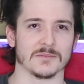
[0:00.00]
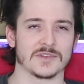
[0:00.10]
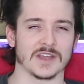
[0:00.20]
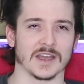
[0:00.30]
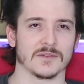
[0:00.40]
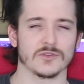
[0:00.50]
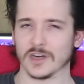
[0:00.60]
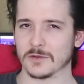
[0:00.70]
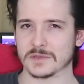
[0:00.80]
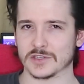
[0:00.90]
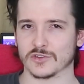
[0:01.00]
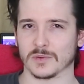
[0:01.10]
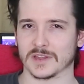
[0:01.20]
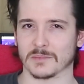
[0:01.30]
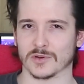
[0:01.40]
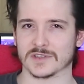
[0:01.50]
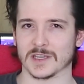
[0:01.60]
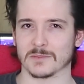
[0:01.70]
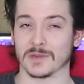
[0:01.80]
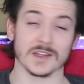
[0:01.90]
So yeah, not 100% sure what they're
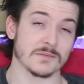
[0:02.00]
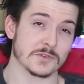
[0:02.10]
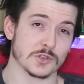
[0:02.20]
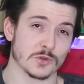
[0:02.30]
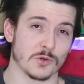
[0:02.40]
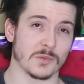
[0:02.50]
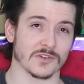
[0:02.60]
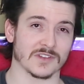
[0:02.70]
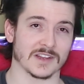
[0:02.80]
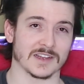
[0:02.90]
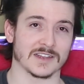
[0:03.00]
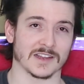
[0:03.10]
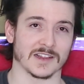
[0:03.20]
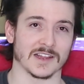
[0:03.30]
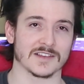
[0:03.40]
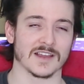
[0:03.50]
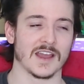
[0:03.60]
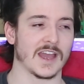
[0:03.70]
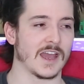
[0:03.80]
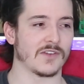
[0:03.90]
proxying, but they're still cool models nonetheless.
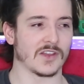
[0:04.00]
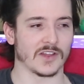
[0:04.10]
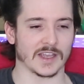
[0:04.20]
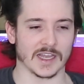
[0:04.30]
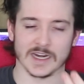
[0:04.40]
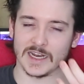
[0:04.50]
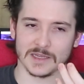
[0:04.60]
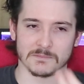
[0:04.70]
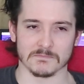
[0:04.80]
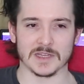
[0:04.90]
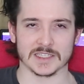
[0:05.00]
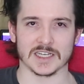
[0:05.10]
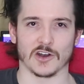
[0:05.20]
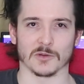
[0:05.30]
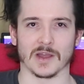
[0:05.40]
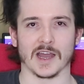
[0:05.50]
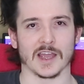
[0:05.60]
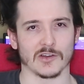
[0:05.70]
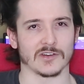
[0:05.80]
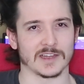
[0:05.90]
Having like that Militarum guy
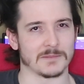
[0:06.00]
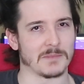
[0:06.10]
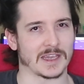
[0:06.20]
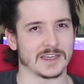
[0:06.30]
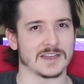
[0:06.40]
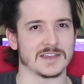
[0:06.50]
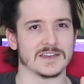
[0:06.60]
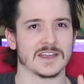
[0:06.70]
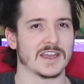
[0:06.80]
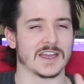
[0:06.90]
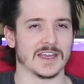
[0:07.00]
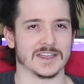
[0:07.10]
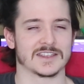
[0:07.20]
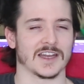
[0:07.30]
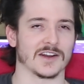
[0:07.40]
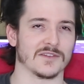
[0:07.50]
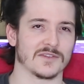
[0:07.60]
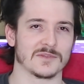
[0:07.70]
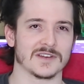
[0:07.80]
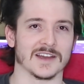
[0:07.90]
on a Mechanid is kind of
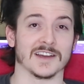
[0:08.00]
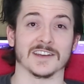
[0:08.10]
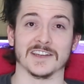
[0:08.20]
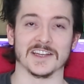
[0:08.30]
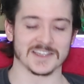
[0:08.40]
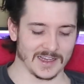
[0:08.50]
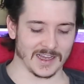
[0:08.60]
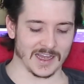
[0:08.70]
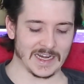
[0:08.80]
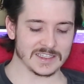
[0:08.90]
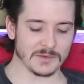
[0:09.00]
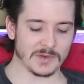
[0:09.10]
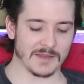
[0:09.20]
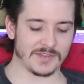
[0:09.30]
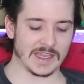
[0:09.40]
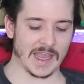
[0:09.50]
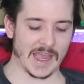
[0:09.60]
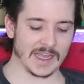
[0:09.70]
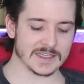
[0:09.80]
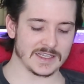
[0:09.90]
neat. Next up, we have the
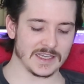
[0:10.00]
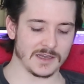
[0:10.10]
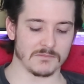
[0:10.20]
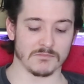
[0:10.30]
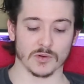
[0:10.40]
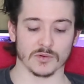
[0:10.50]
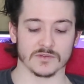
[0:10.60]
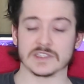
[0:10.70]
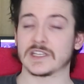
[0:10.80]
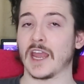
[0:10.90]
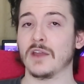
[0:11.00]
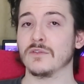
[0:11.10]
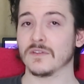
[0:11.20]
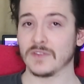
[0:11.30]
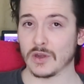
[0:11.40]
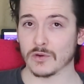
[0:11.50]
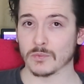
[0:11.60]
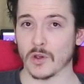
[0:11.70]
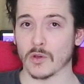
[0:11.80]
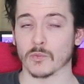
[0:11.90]
Axia models, Tales of the Old
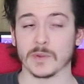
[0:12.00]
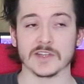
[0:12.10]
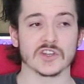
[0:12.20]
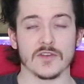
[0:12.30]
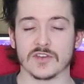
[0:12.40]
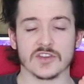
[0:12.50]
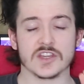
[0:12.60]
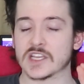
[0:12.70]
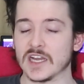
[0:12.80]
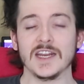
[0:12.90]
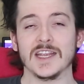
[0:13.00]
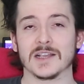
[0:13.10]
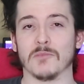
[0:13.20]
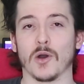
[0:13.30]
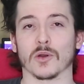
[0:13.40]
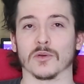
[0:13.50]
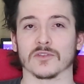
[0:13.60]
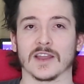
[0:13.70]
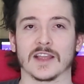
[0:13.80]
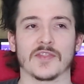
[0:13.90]
World, which stunning
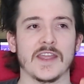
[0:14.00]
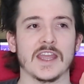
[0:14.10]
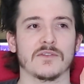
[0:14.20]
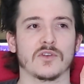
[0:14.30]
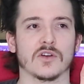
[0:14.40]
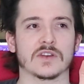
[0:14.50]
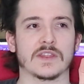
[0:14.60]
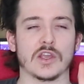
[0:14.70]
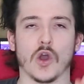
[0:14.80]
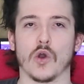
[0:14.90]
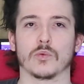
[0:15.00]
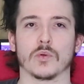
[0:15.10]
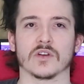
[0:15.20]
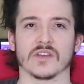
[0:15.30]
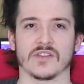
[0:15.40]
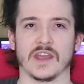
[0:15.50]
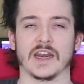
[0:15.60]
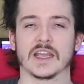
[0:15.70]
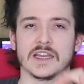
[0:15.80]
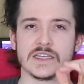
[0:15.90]
models. Like, they have got the old world
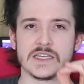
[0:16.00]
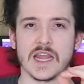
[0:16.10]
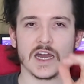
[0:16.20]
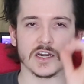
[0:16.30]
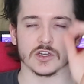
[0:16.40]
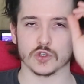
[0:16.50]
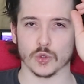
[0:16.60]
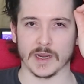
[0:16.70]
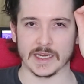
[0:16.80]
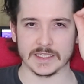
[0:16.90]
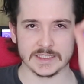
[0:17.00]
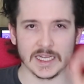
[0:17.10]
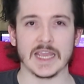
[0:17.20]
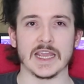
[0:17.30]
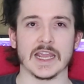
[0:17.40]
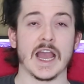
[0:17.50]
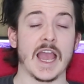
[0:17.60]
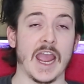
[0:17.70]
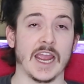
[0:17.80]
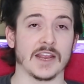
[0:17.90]
aesthetic down to a T,
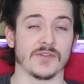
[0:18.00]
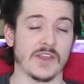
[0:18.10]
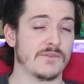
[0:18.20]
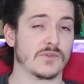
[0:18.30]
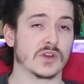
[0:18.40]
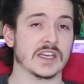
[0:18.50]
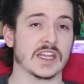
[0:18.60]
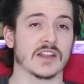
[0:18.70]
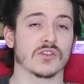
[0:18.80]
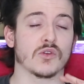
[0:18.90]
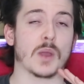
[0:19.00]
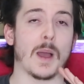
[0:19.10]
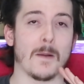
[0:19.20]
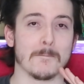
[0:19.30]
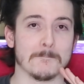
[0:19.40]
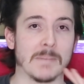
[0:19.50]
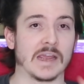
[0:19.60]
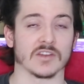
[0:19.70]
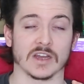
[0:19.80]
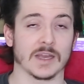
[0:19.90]
and their freaking kits look
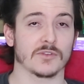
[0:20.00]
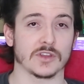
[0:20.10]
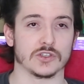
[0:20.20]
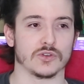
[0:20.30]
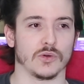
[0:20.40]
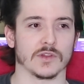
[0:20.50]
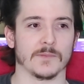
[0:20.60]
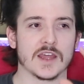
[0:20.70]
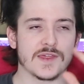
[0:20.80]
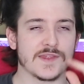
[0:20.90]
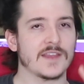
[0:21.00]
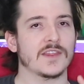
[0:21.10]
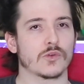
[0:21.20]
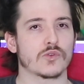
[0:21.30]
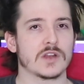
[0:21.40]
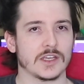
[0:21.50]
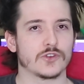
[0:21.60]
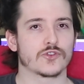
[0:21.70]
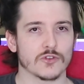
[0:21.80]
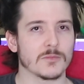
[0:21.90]
amazing. I absolutely adore them. The thing that really
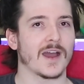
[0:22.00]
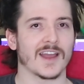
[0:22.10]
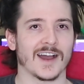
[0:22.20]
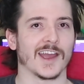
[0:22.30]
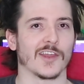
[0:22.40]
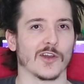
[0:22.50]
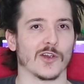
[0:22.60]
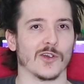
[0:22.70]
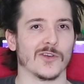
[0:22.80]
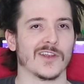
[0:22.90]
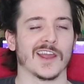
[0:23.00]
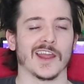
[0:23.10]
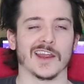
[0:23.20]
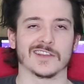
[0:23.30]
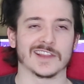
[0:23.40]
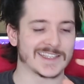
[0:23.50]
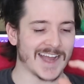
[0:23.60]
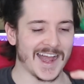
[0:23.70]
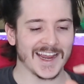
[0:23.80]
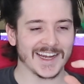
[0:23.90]
drew my eye, though, is the
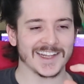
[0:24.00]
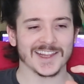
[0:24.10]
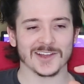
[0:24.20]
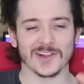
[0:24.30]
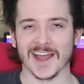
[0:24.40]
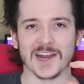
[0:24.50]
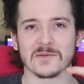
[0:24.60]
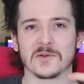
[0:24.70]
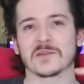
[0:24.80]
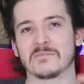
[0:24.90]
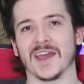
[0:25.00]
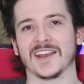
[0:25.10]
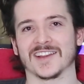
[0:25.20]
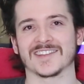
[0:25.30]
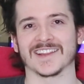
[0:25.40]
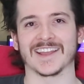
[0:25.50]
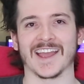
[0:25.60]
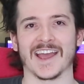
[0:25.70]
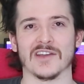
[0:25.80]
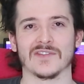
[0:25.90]
tiny little animal companions that they
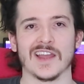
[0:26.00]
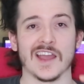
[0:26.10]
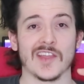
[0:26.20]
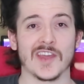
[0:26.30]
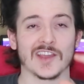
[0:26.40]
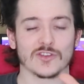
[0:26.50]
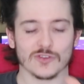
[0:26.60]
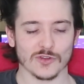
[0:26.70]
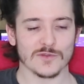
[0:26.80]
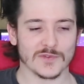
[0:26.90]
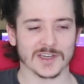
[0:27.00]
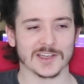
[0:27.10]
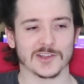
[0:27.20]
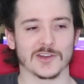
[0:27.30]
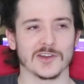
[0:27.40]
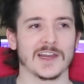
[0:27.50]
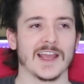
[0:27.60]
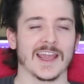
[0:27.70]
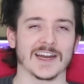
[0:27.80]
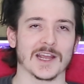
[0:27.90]
have. They're so freaking cute,
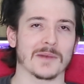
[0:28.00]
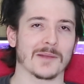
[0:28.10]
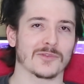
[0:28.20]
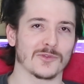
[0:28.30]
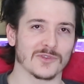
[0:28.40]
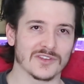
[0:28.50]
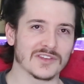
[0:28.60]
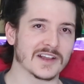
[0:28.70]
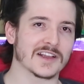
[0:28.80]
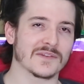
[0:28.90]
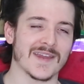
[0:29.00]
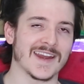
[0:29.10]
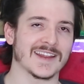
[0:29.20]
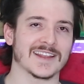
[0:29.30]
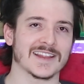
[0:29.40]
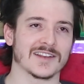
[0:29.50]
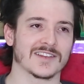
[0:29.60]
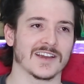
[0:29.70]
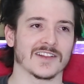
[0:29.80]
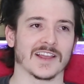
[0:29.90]
and I am an absolute sucker for anything that is
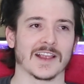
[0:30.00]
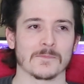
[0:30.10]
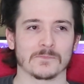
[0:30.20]
kind of like